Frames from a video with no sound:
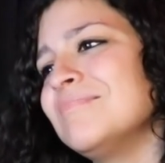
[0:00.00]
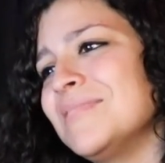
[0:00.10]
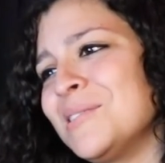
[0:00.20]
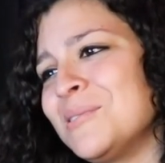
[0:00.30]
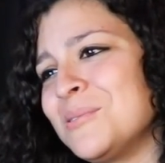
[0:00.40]

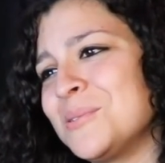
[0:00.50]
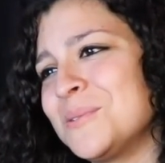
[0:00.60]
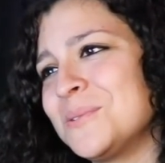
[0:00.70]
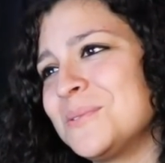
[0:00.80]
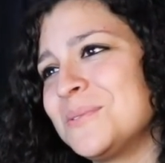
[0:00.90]

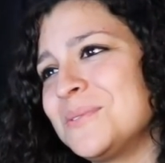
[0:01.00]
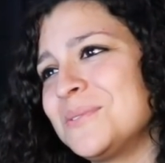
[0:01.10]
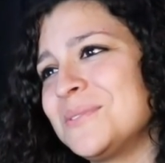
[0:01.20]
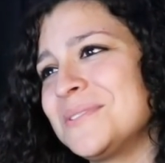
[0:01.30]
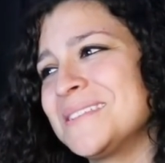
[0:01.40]

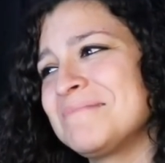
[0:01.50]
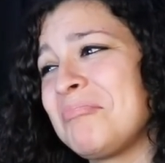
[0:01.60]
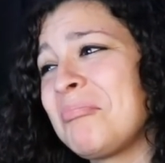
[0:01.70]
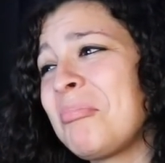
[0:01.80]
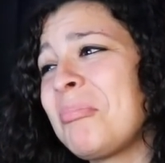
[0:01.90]
Oh,
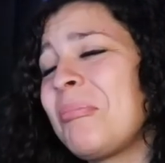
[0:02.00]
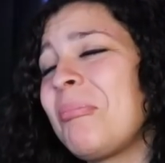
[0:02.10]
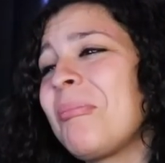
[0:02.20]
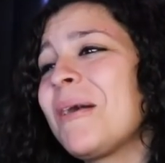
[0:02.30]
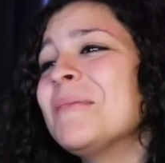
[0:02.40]

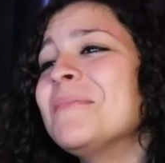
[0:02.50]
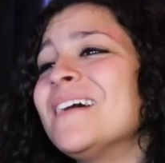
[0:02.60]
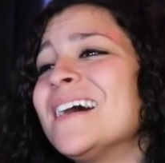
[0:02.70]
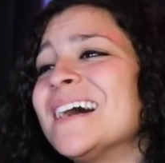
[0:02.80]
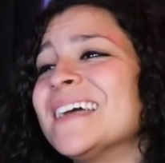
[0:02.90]
come
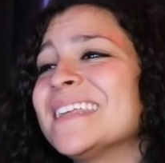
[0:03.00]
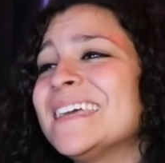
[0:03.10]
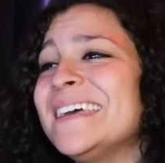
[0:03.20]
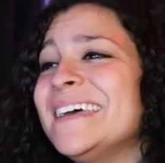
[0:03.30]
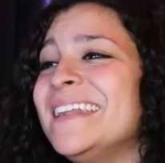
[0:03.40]
on,
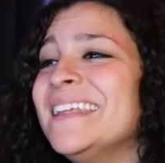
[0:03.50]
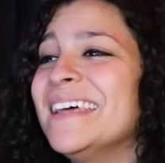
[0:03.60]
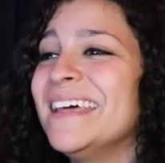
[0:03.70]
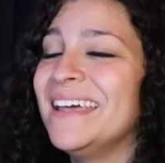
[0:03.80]
kid. No.